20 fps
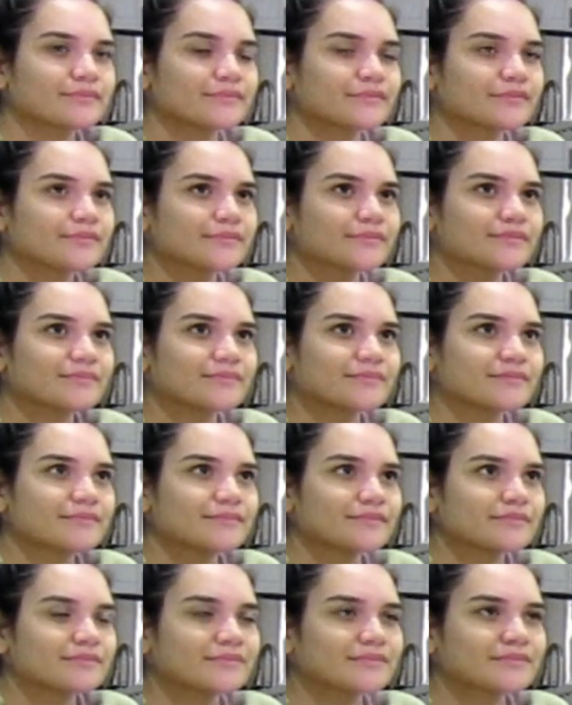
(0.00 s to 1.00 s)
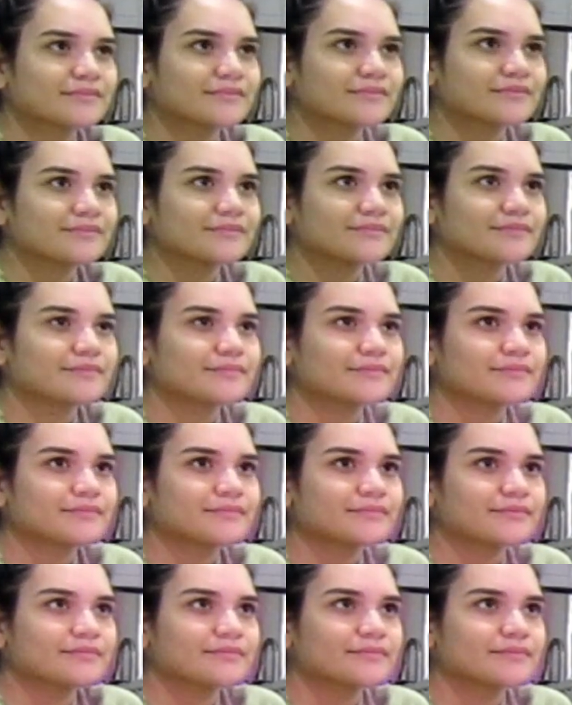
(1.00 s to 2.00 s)

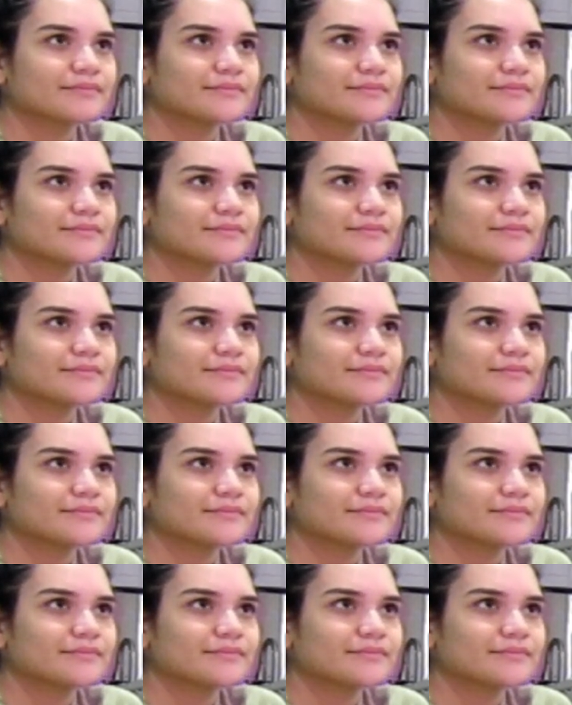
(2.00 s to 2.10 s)
Nothing is said.